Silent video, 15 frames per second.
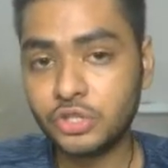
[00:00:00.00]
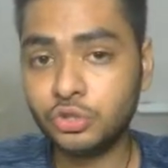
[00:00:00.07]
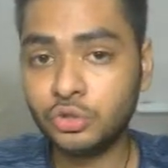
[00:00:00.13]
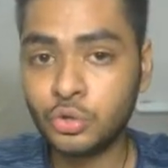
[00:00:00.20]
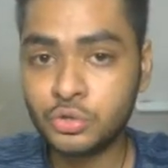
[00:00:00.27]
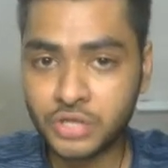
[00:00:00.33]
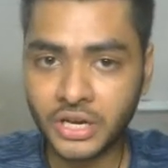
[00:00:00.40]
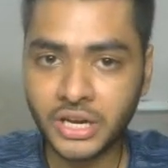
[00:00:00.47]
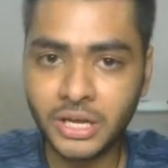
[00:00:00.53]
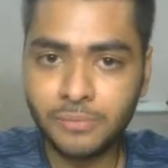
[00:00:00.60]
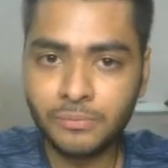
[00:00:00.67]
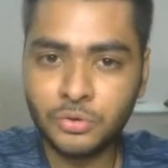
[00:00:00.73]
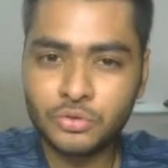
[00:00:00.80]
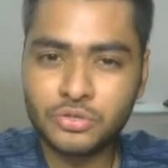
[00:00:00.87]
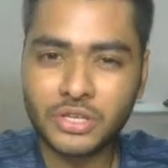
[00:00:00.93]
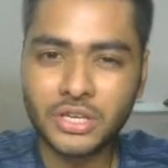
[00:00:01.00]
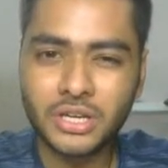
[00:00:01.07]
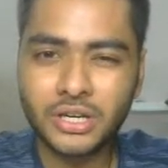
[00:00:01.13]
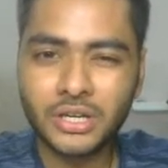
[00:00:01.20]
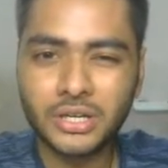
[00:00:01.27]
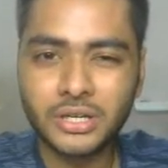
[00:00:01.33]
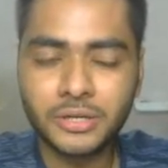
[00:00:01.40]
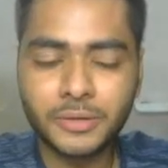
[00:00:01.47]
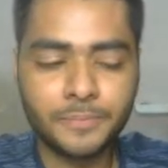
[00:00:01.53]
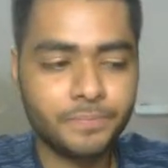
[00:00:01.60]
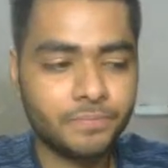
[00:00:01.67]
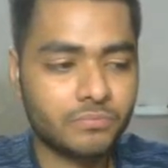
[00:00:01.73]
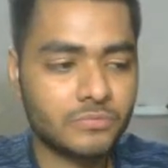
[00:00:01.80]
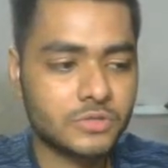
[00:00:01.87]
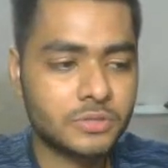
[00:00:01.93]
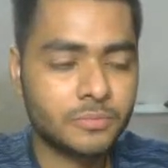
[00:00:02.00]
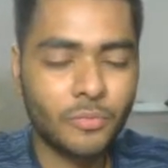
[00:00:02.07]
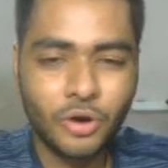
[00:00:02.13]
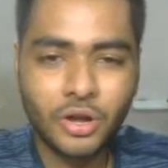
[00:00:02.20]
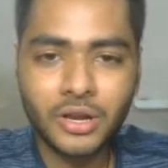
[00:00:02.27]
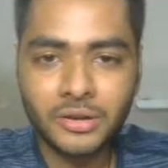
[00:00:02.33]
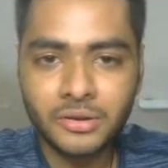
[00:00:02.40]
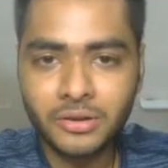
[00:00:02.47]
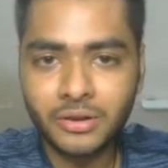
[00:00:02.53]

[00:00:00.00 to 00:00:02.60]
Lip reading: username using a small